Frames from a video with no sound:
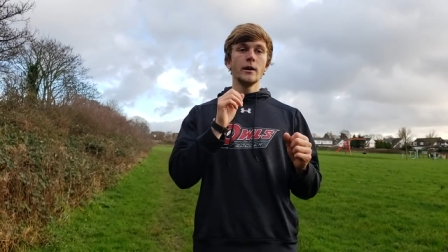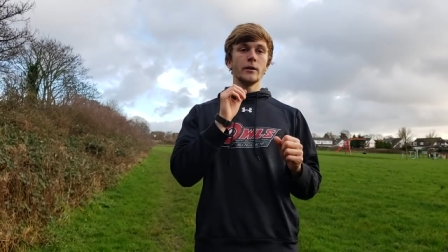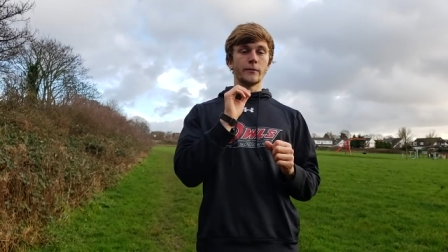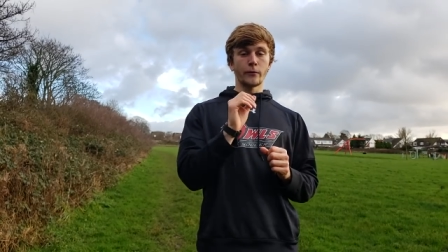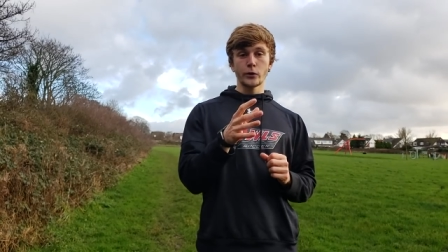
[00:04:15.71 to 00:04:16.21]

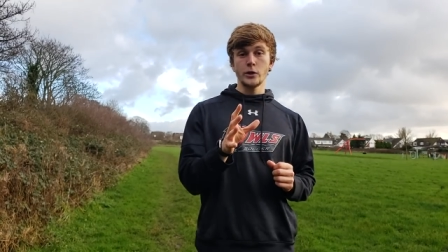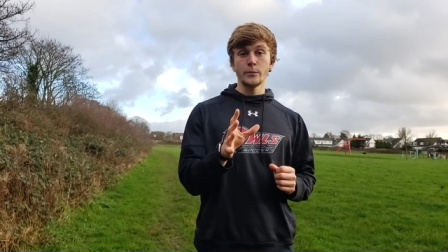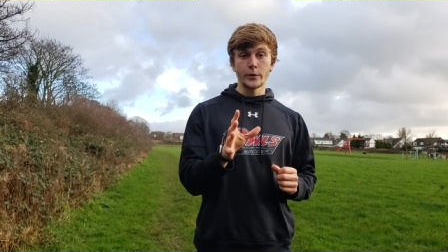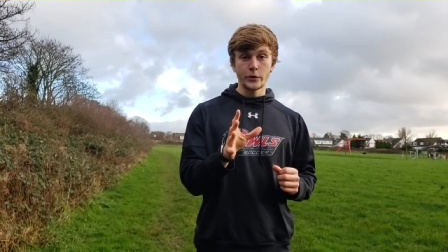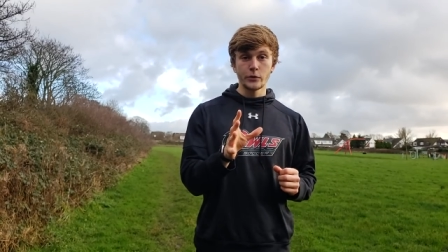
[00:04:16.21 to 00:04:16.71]
the force you
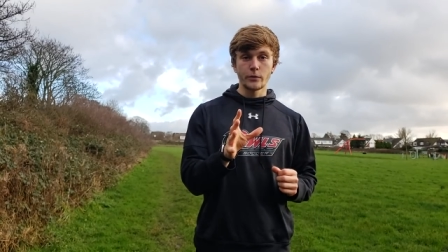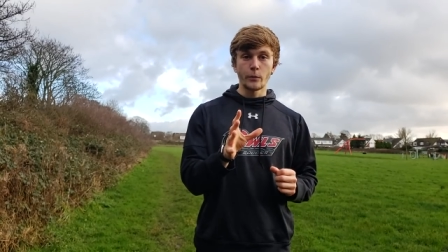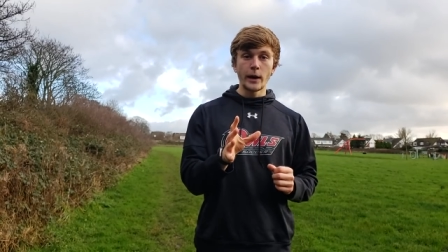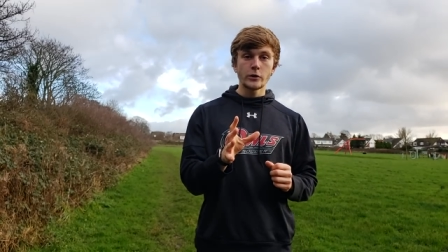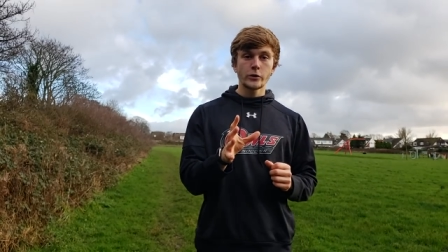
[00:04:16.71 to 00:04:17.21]
produce from
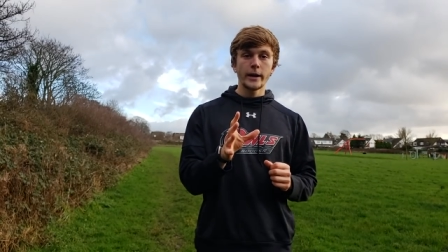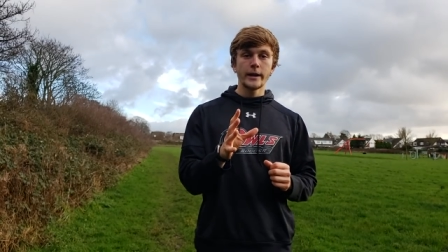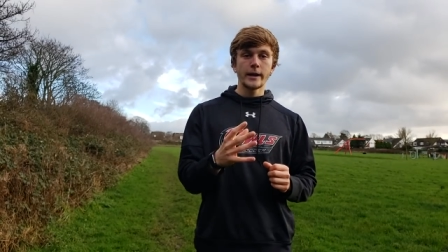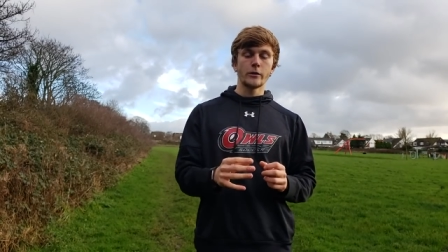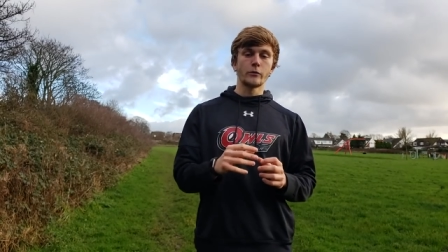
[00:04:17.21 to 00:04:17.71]
weight
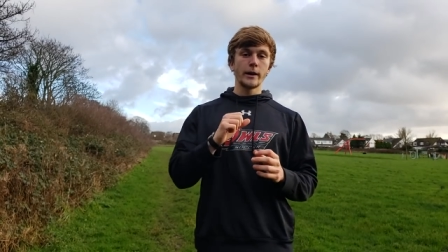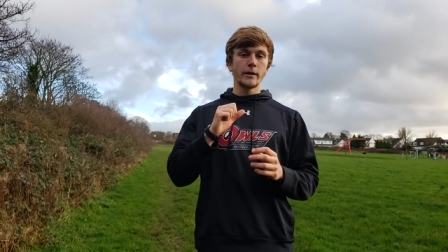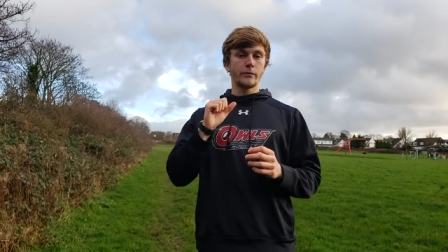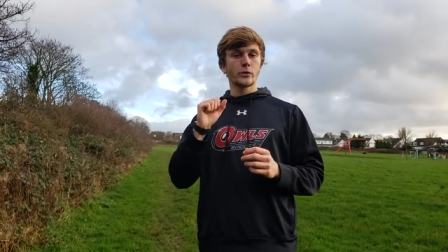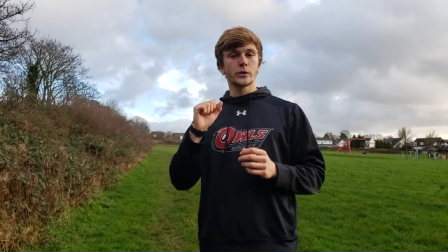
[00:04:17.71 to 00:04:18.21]
training, and the rate
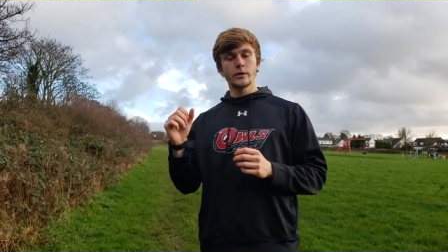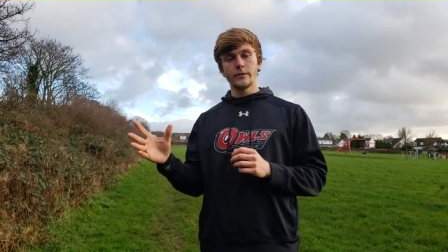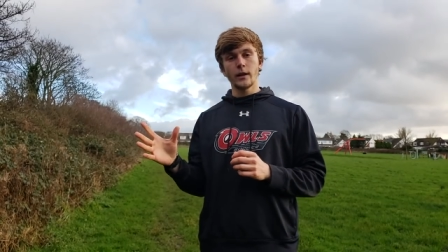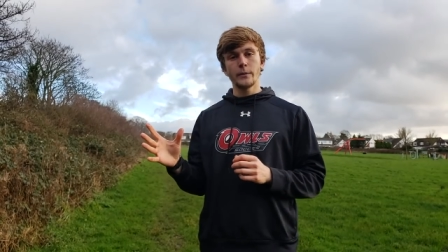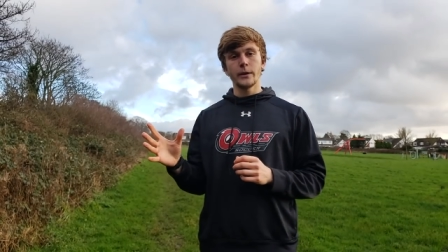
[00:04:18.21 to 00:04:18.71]
of force
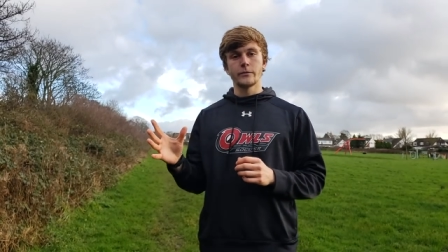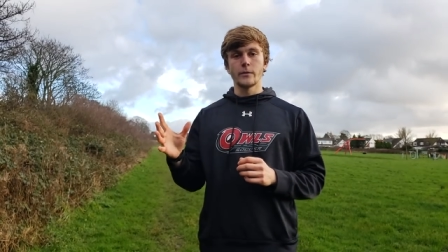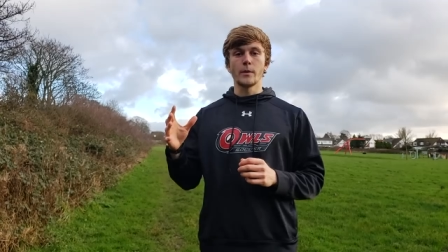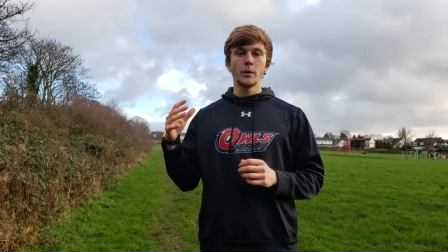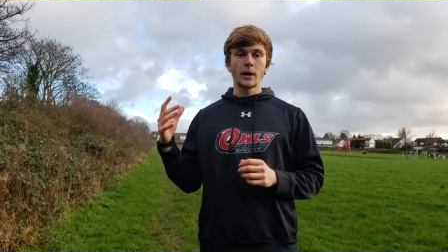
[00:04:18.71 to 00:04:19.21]
development
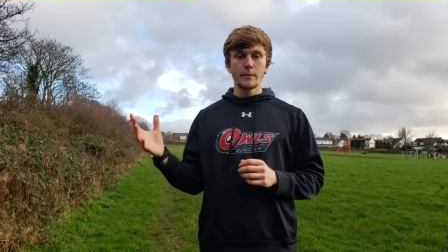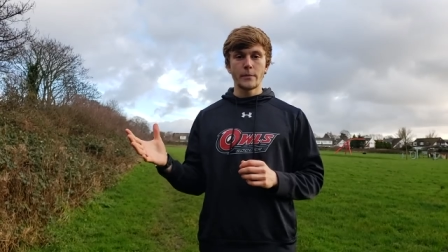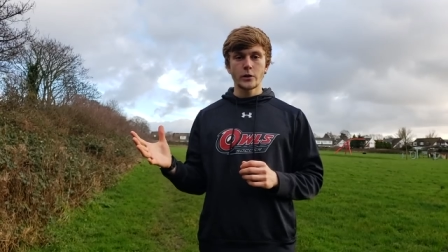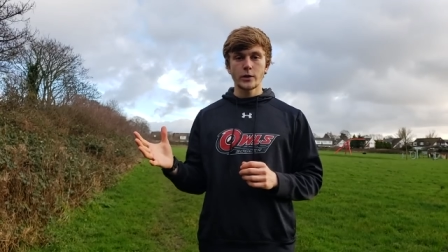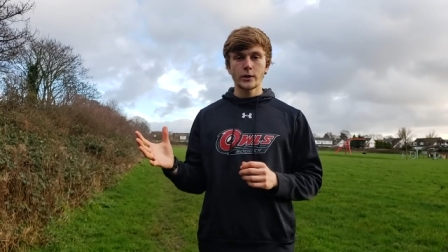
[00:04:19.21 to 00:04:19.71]
from the
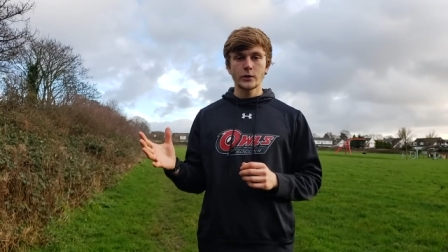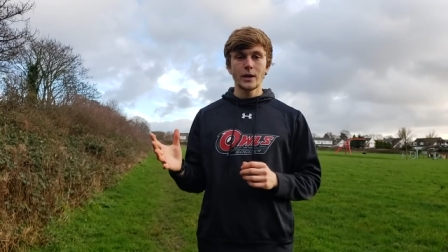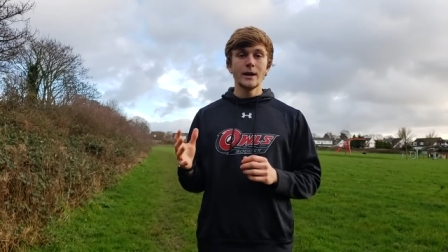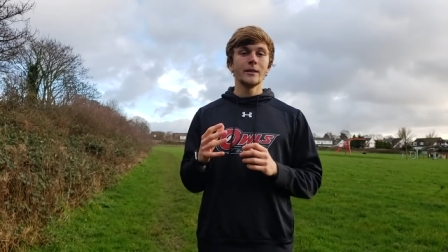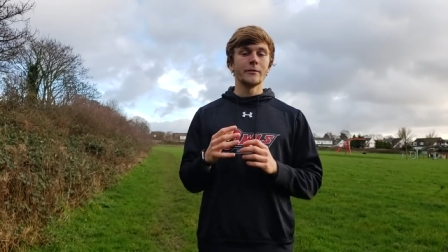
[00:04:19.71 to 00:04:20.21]
plyometrics,
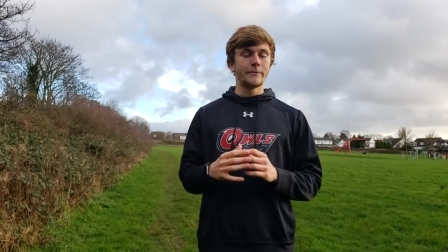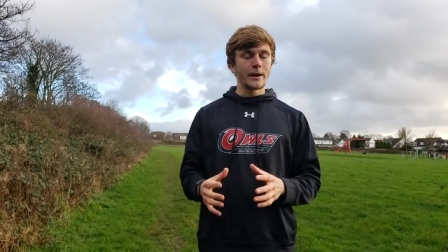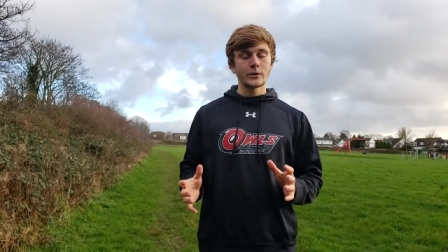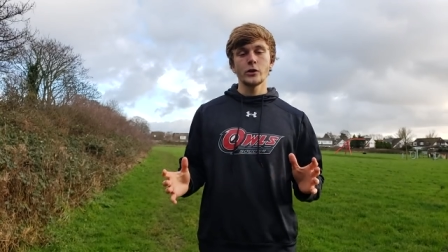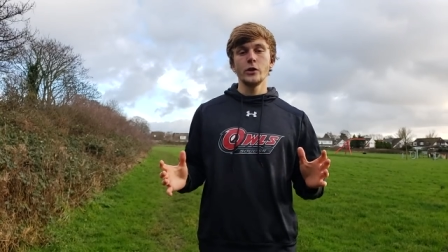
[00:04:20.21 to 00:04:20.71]
the
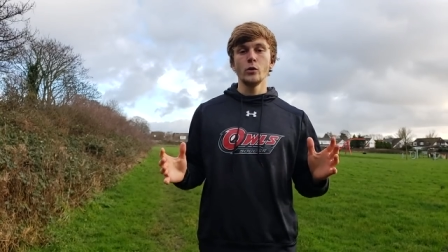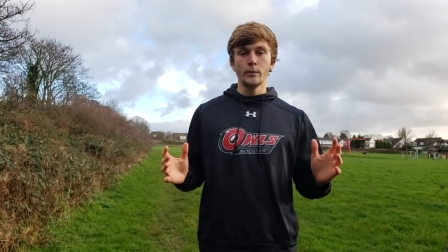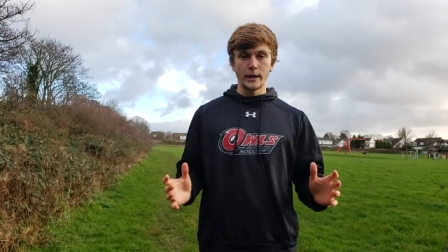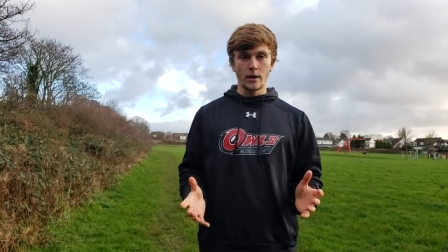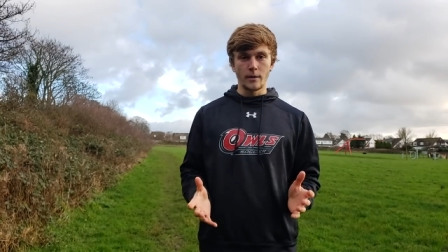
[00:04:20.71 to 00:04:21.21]
faster you will
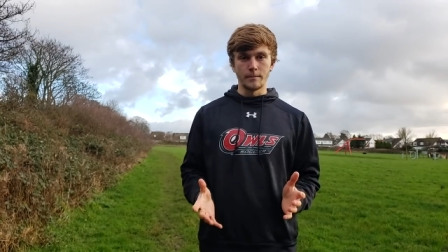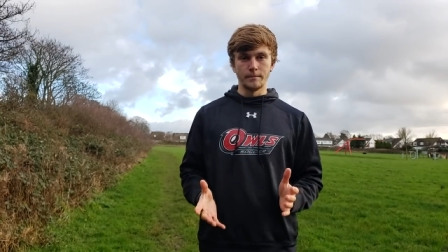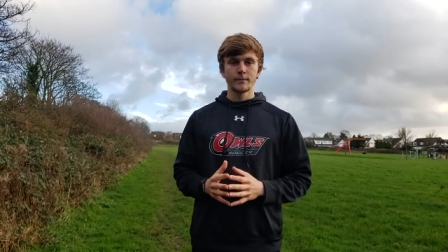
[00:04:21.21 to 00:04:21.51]
become.